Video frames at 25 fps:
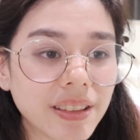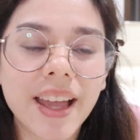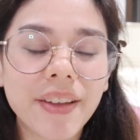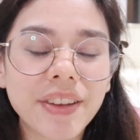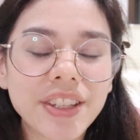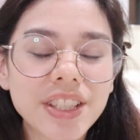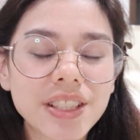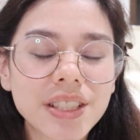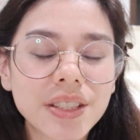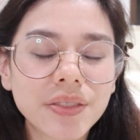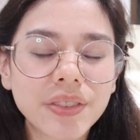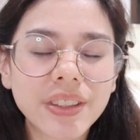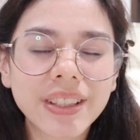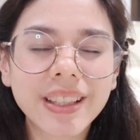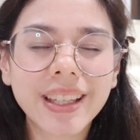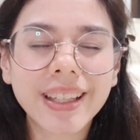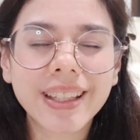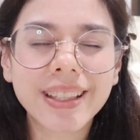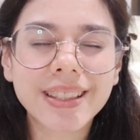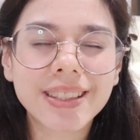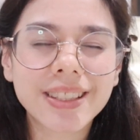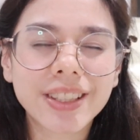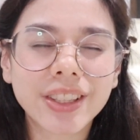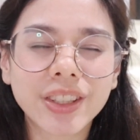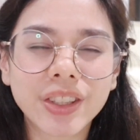I just feel
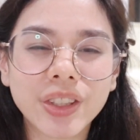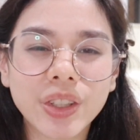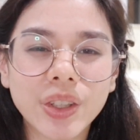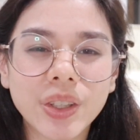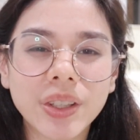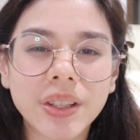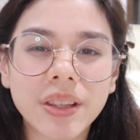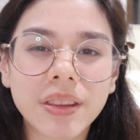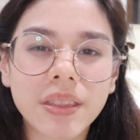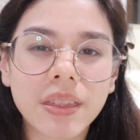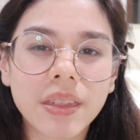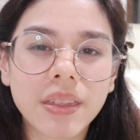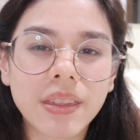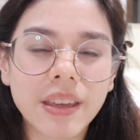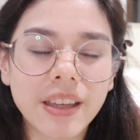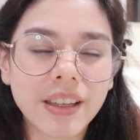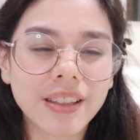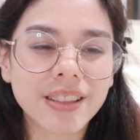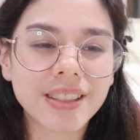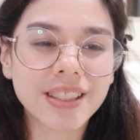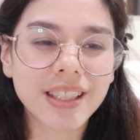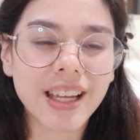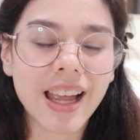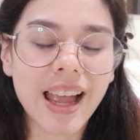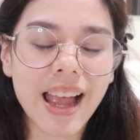like it's a good
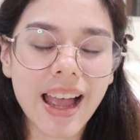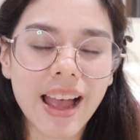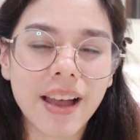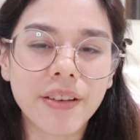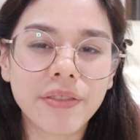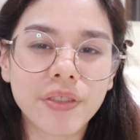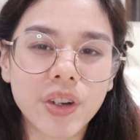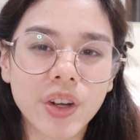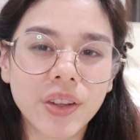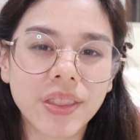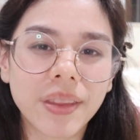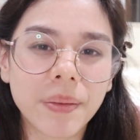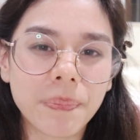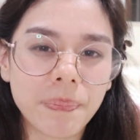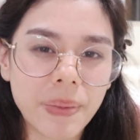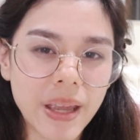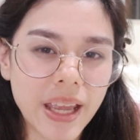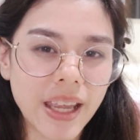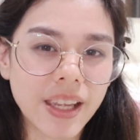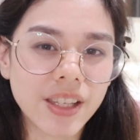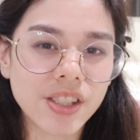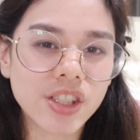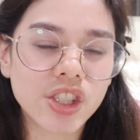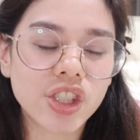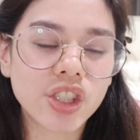thing to have on the
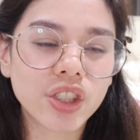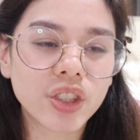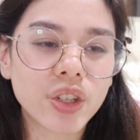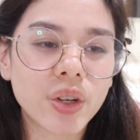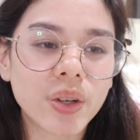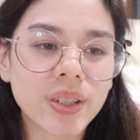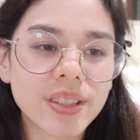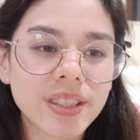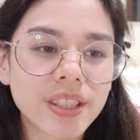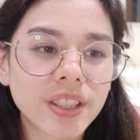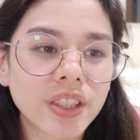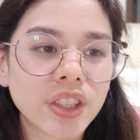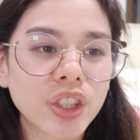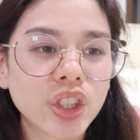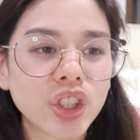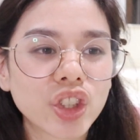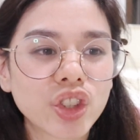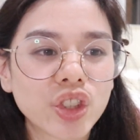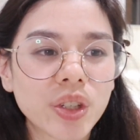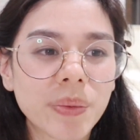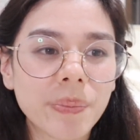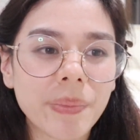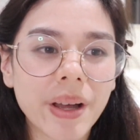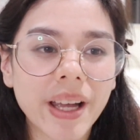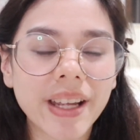page, you know, it's a good
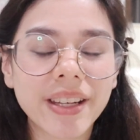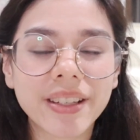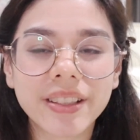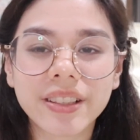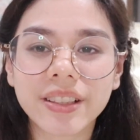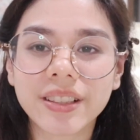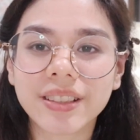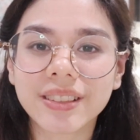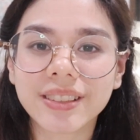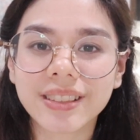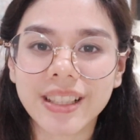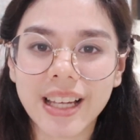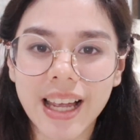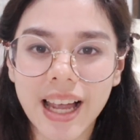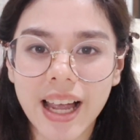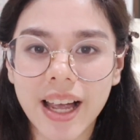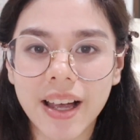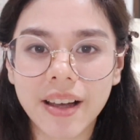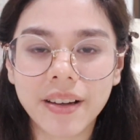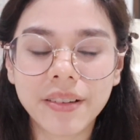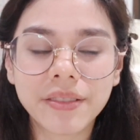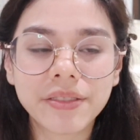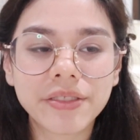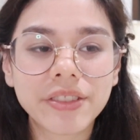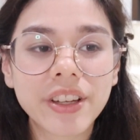reminder to
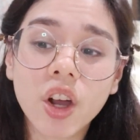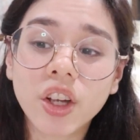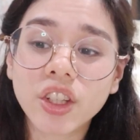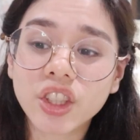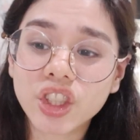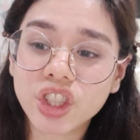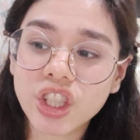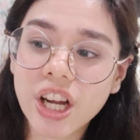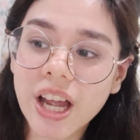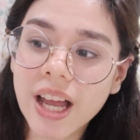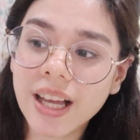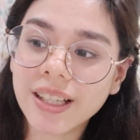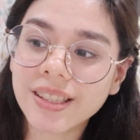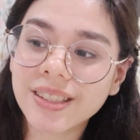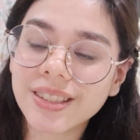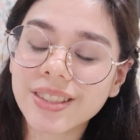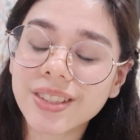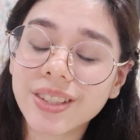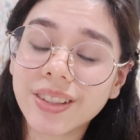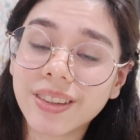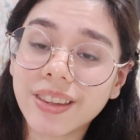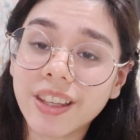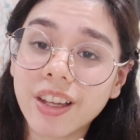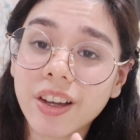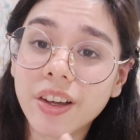have in contrast
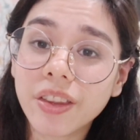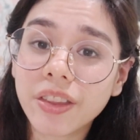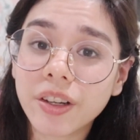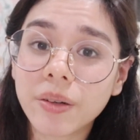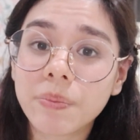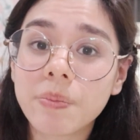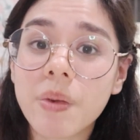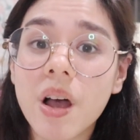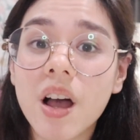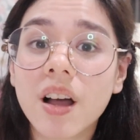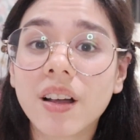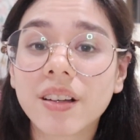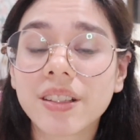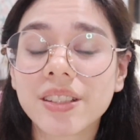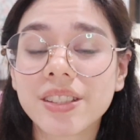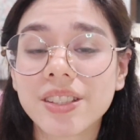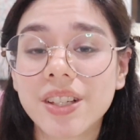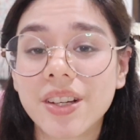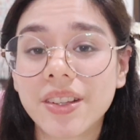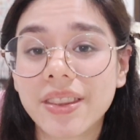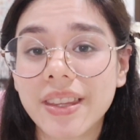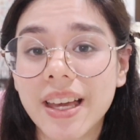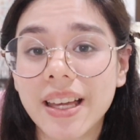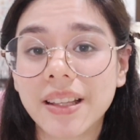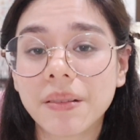to the other box
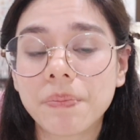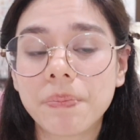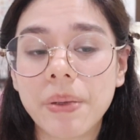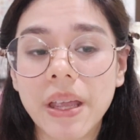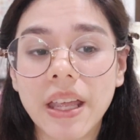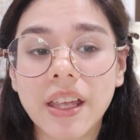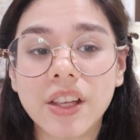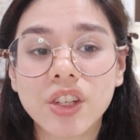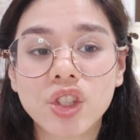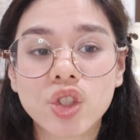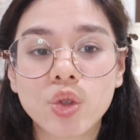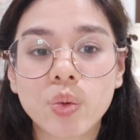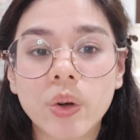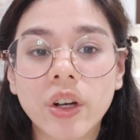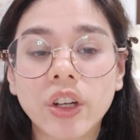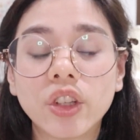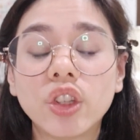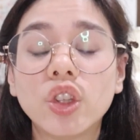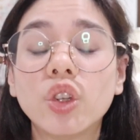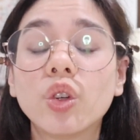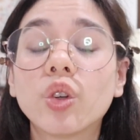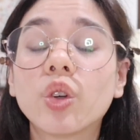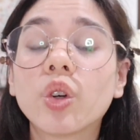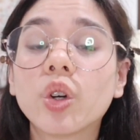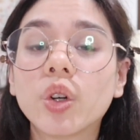on that page where
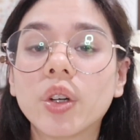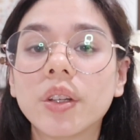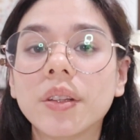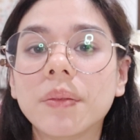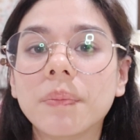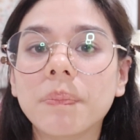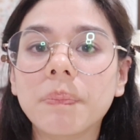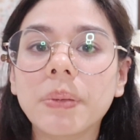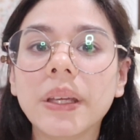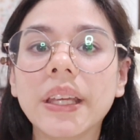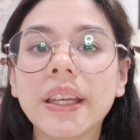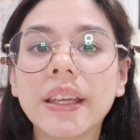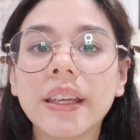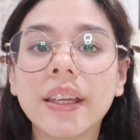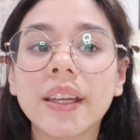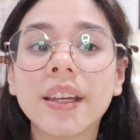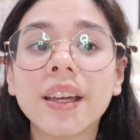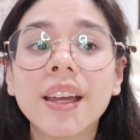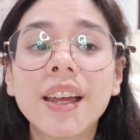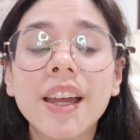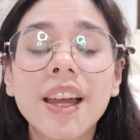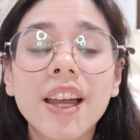you could be